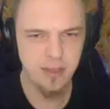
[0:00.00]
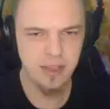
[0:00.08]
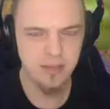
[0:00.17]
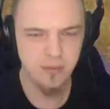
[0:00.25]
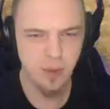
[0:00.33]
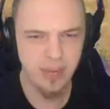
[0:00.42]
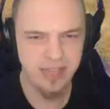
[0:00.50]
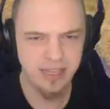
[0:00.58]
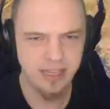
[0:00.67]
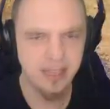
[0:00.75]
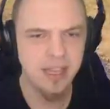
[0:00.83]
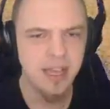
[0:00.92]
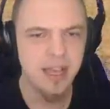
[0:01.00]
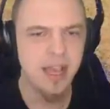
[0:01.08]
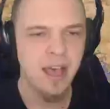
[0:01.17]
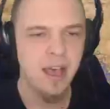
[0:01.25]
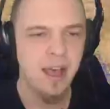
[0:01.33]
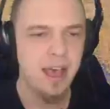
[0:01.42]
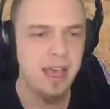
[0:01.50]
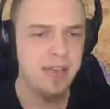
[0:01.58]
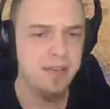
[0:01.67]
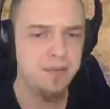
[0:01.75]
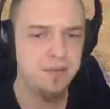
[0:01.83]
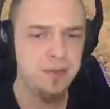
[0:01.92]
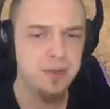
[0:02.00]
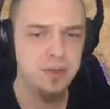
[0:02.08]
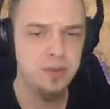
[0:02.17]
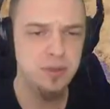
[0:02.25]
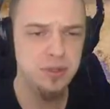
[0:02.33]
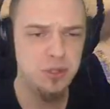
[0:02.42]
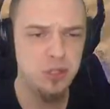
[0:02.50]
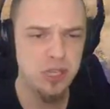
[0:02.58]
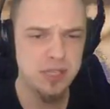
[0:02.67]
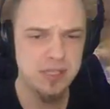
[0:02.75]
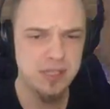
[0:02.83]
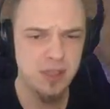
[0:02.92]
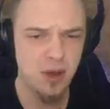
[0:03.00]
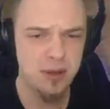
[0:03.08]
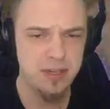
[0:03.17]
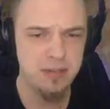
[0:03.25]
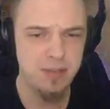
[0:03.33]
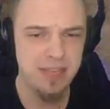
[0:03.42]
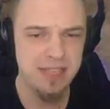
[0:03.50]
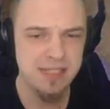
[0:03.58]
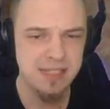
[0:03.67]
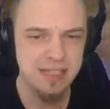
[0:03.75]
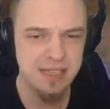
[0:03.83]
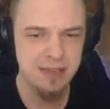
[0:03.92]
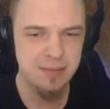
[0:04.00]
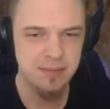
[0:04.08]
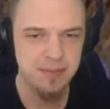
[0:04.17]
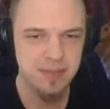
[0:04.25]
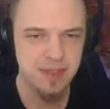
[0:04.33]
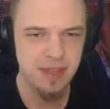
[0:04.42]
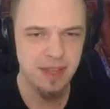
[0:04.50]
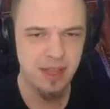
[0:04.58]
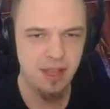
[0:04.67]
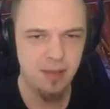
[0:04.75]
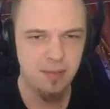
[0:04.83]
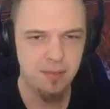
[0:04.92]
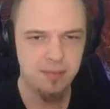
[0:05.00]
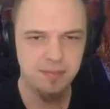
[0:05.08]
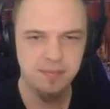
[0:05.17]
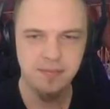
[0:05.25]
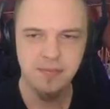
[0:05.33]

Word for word: amount of raiding. I have just started, basically. Um,